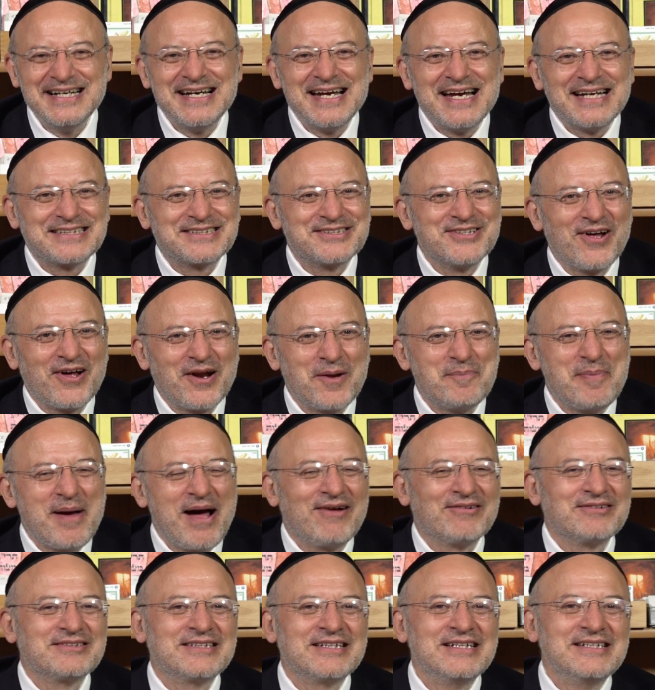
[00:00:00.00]
It's not
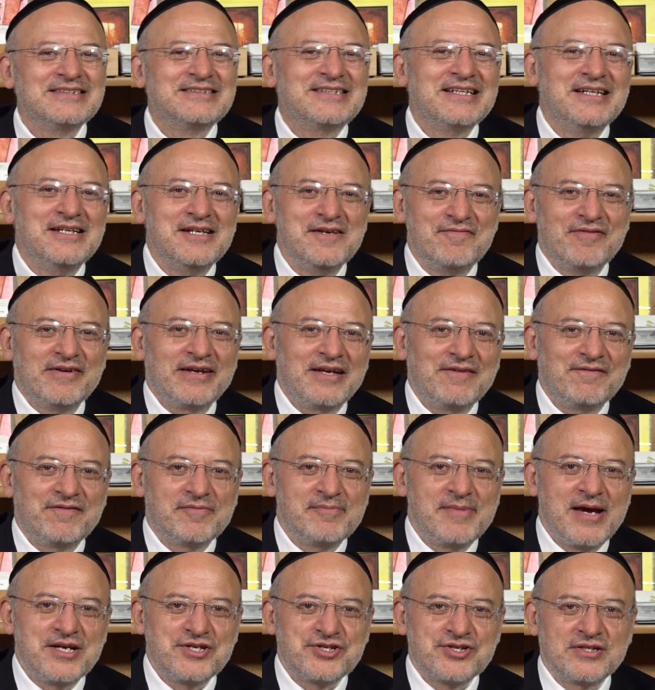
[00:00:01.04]
about delivering
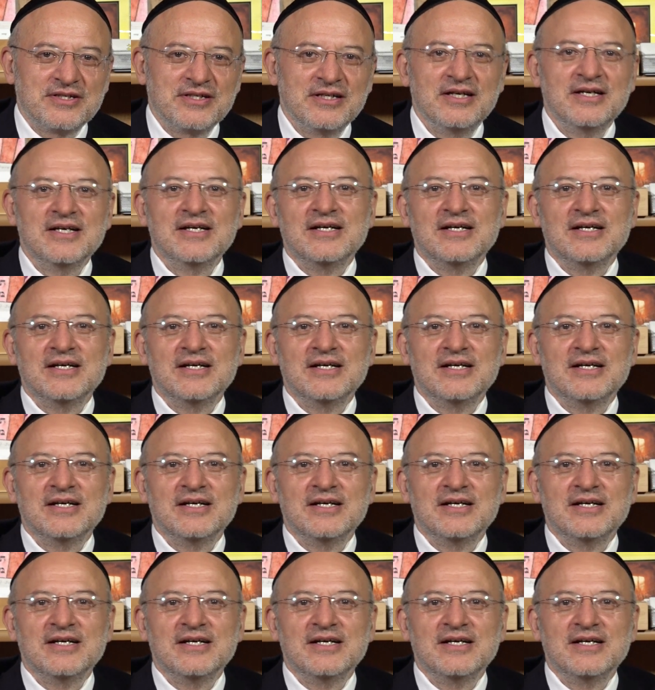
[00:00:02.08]
information.